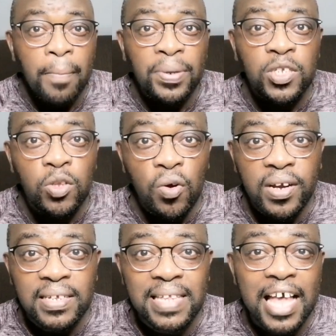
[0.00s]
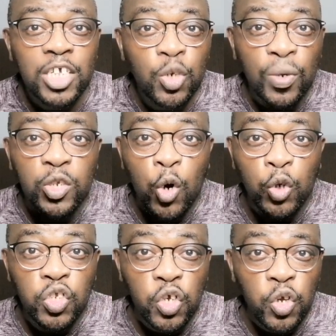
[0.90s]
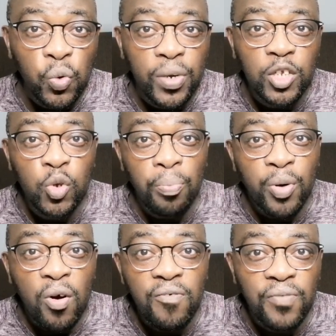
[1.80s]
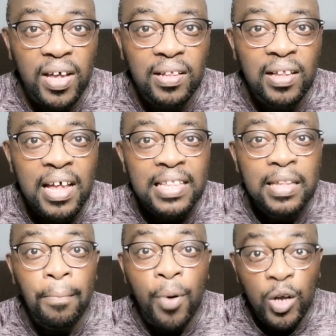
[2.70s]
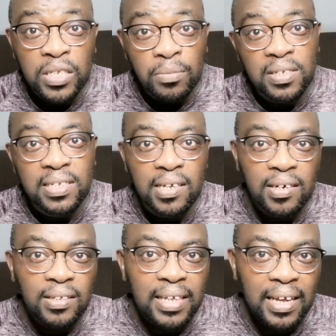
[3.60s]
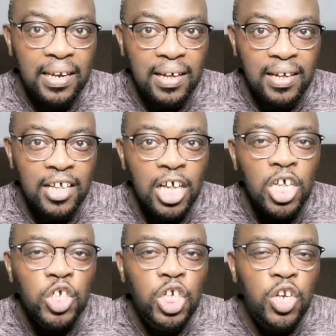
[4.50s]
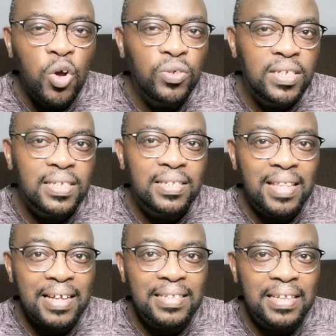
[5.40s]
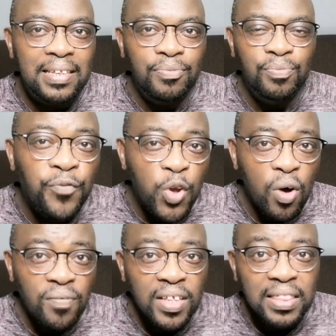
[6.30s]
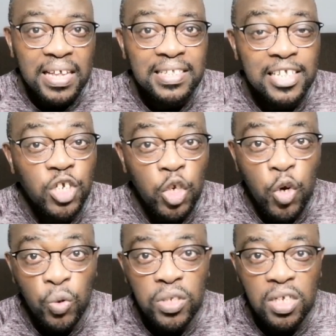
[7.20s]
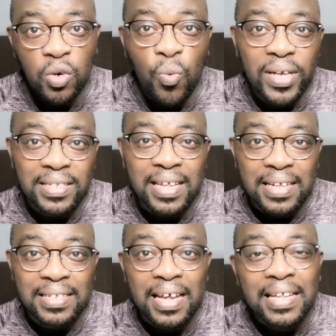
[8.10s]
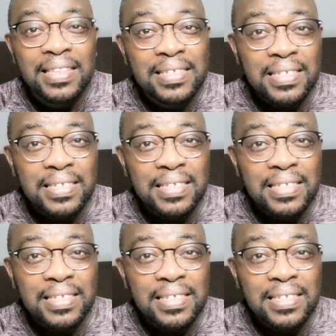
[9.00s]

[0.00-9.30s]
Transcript: Micki Pistorius, as she was continuing to profile the possible serial killer, she noticed that few of the things that she noted was that